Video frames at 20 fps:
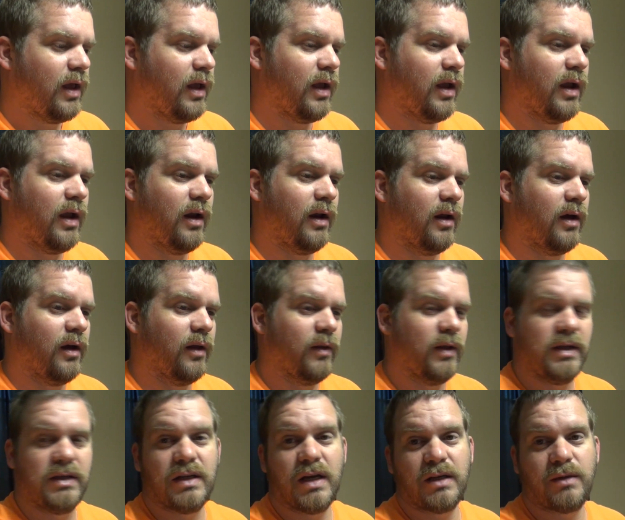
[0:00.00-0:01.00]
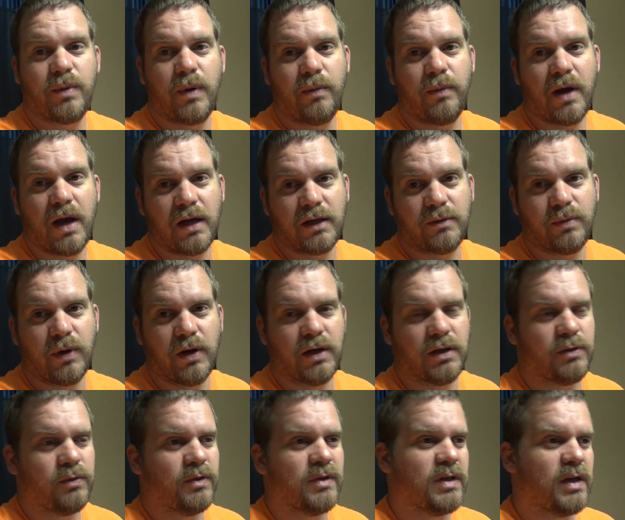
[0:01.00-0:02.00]
And at least that's been my
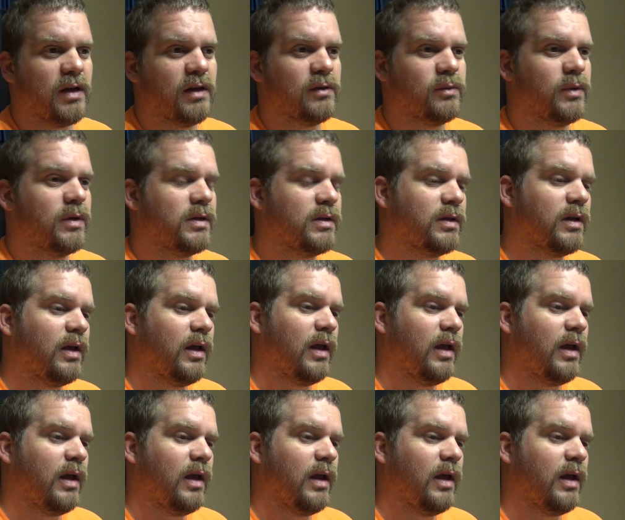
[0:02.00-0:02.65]
experience with salesmen.